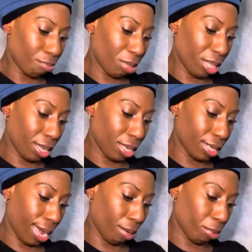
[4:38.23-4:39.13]

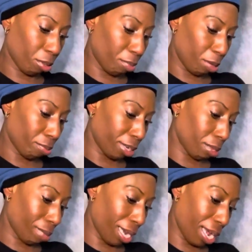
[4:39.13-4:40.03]
because I will be
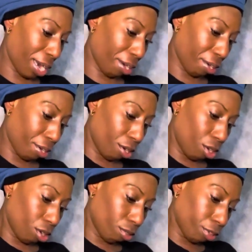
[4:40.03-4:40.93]
braiding my hair
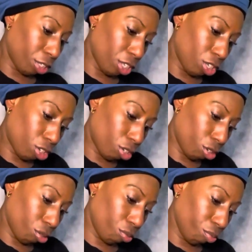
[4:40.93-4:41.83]
really
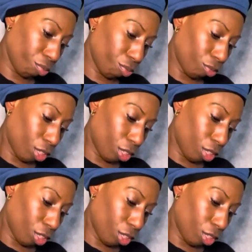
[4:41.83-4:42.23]
soon.